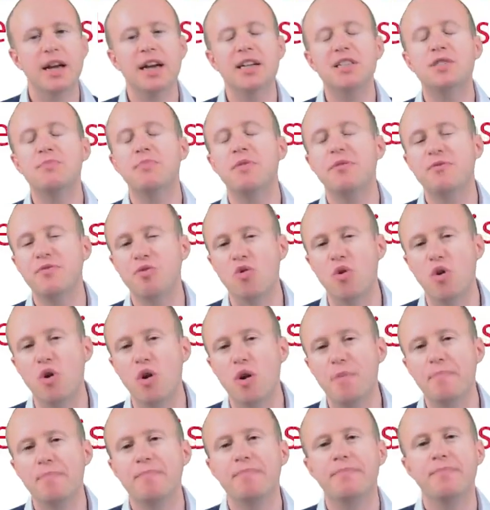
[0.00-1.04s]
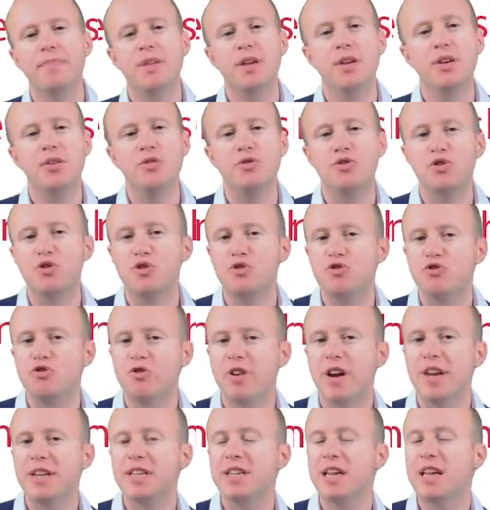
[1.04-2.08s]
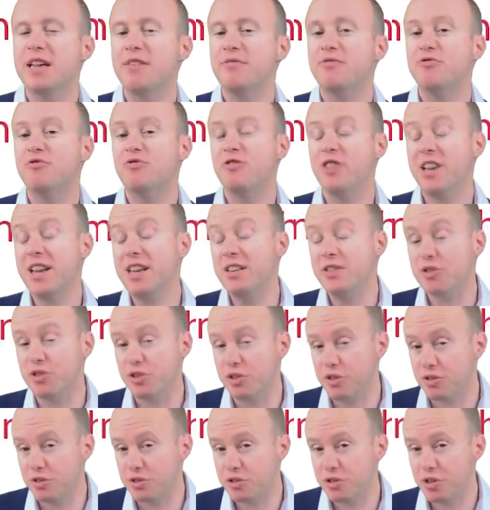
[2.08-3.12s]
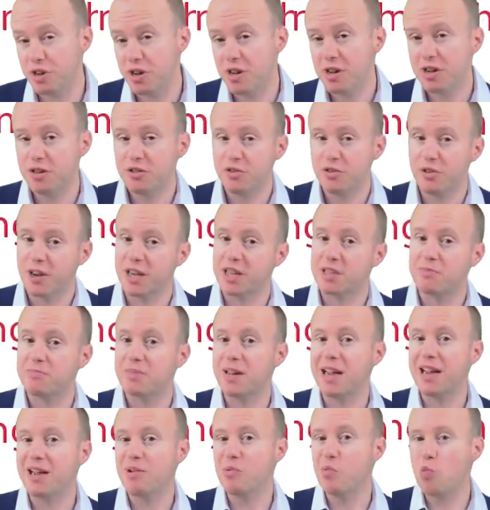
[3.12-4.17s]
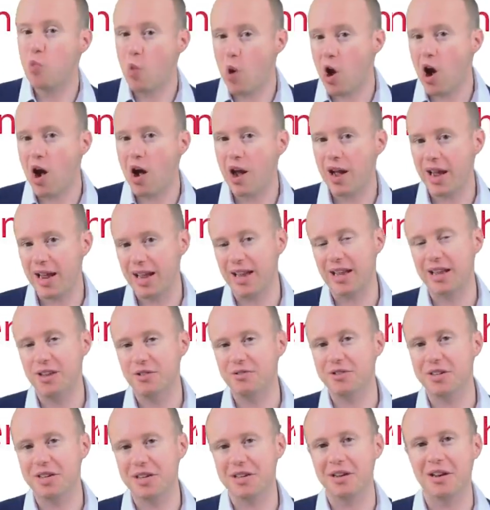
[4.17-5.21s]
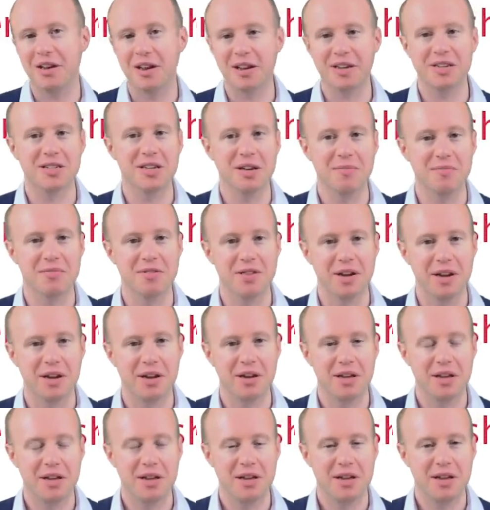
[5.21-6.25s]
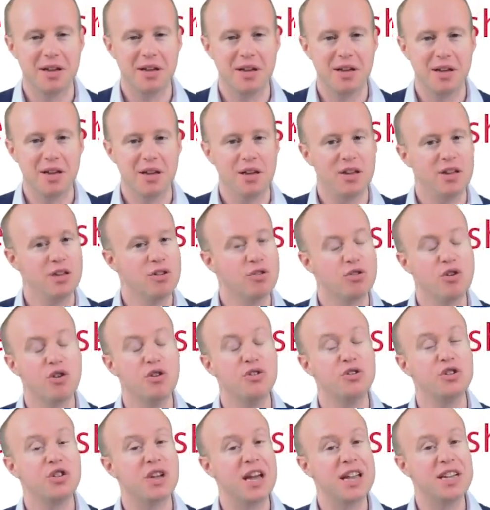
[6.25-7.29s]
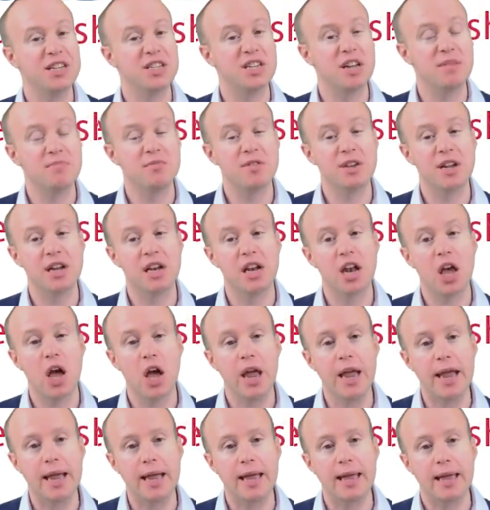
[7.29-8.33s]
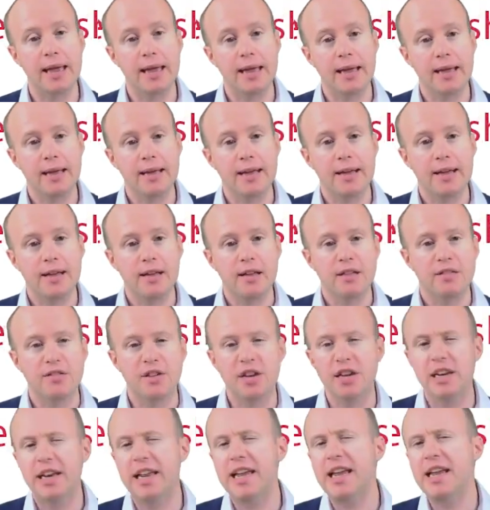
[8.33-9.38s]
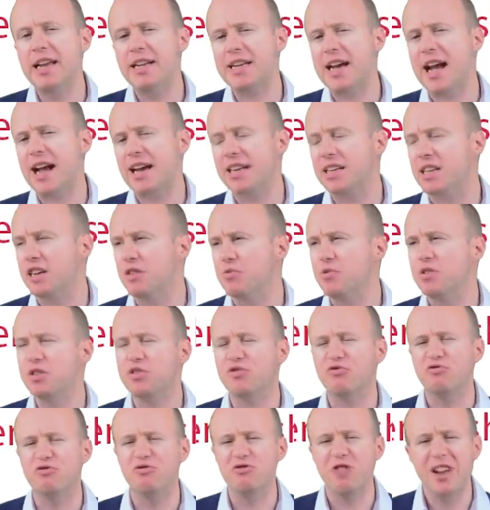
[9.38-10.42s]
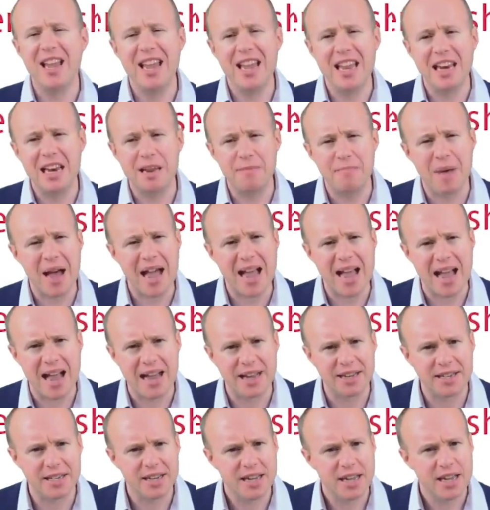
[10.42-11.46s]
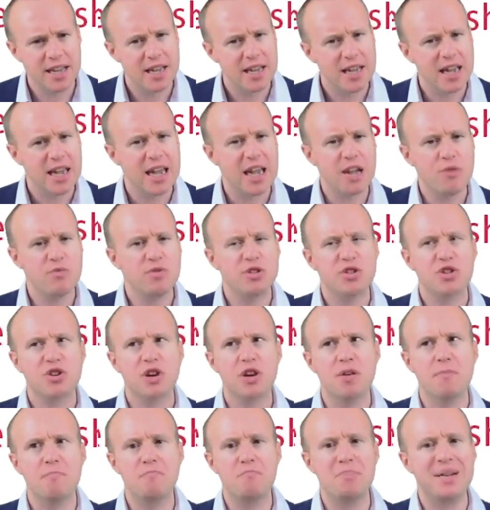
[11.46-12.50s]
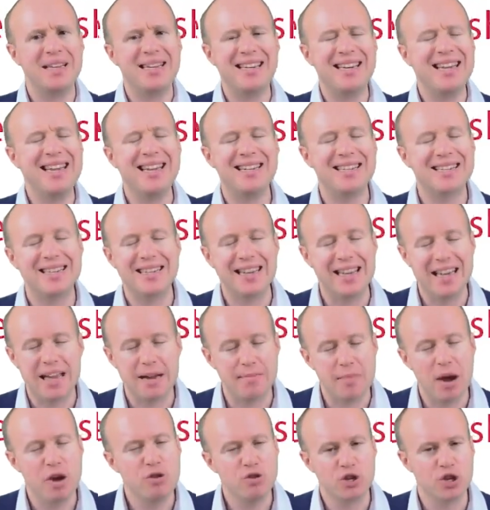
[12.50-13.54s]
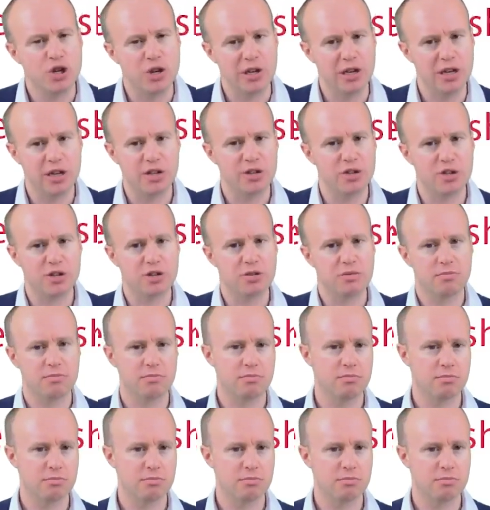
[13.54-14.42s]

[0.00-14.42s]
As before, you should try to give reasons to explain why you didn't like something. You could say something like, "The lead actor was really bad. He was completely emotionless.